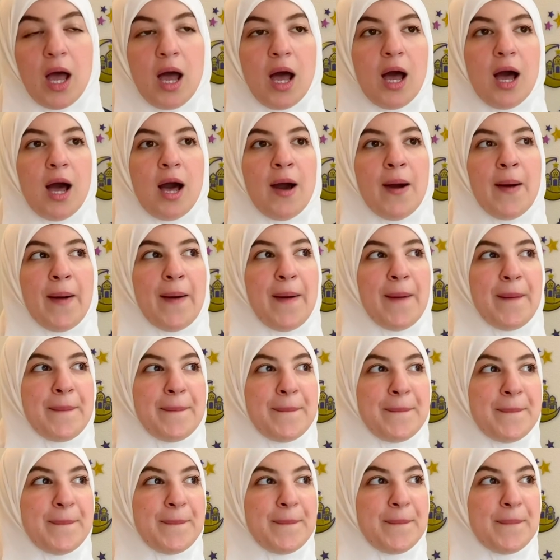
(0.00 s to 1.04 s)

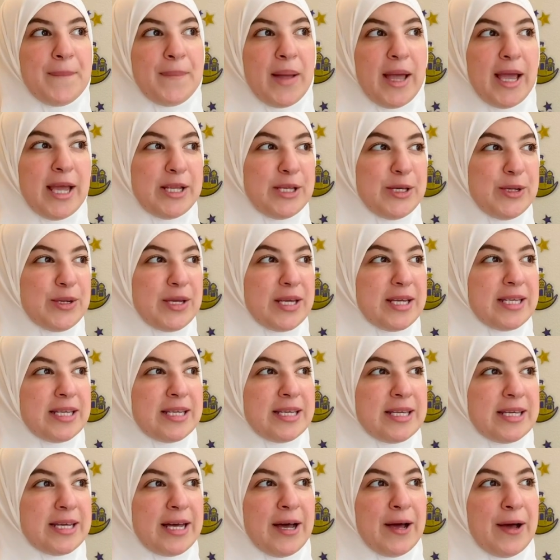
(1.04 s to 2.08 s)
And you can
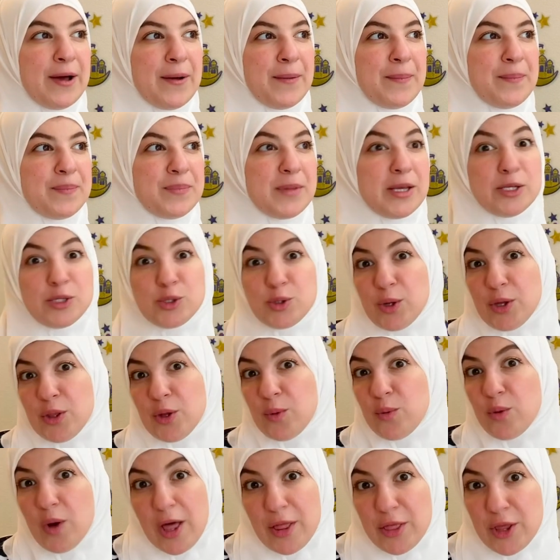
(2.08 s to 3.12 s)
enjoy the
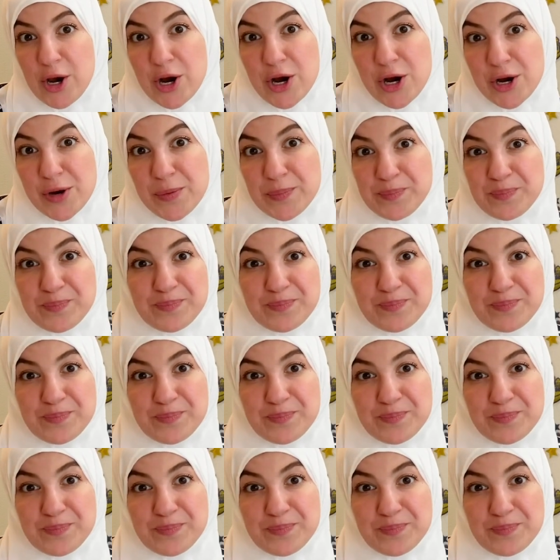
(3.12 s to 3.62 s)
weather